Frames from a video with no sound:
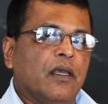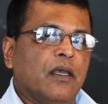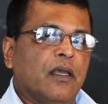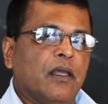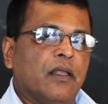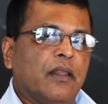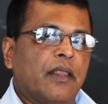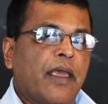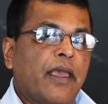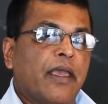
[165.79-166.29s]

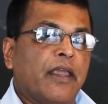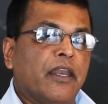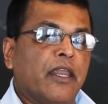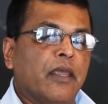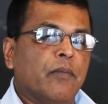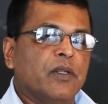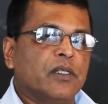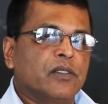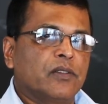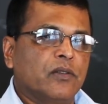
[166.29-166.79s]
that
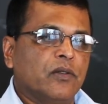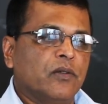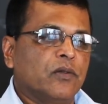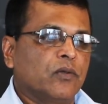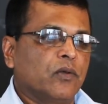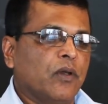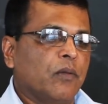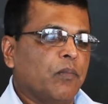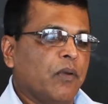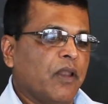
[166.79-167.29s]
enables you
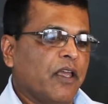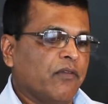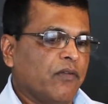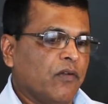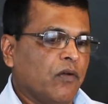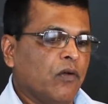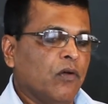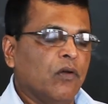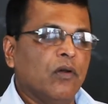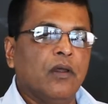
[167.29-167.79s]
to apply
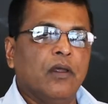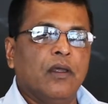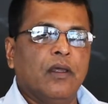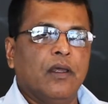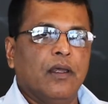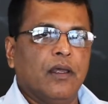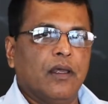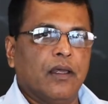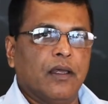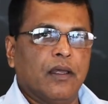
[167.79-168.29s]
for
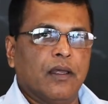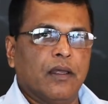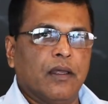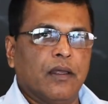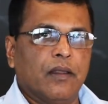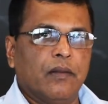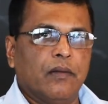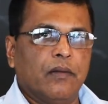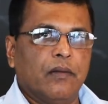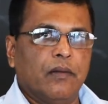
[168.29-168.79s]

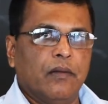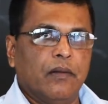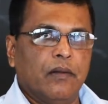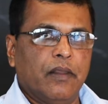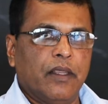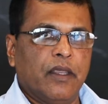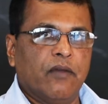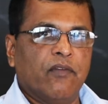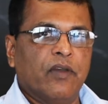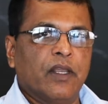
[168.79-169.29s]

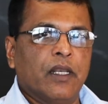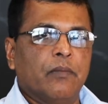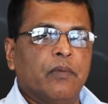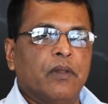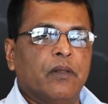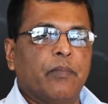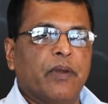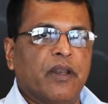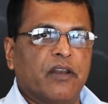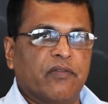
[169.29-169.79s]
the
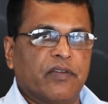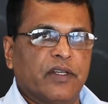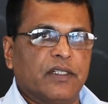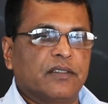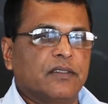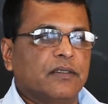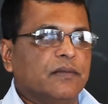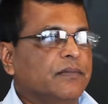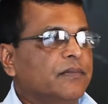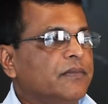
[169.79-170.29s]
available
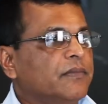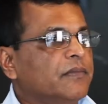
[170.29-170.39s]
benefits.